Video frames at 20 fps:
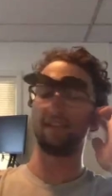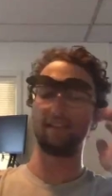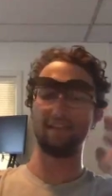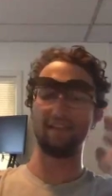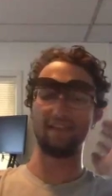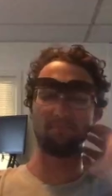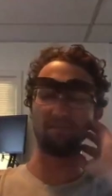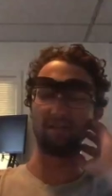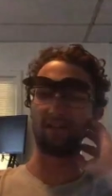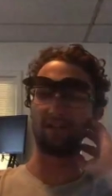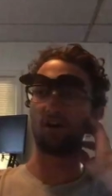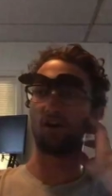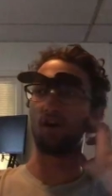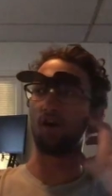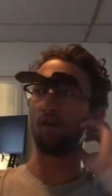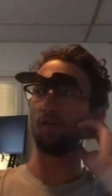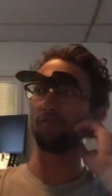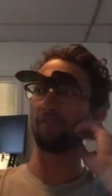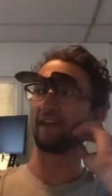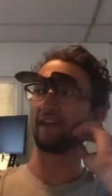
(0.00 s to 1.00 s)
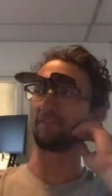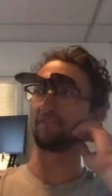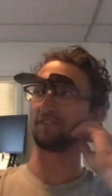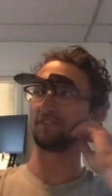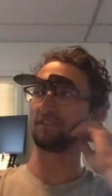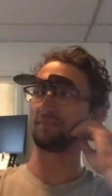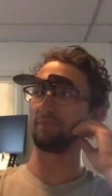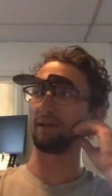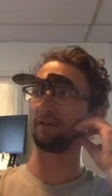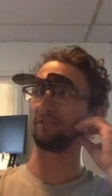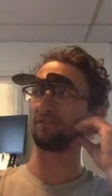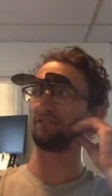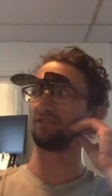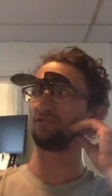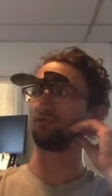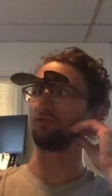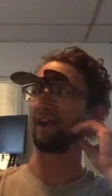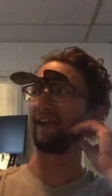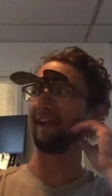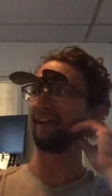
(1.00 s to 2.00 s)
and be called that their spouse's rank,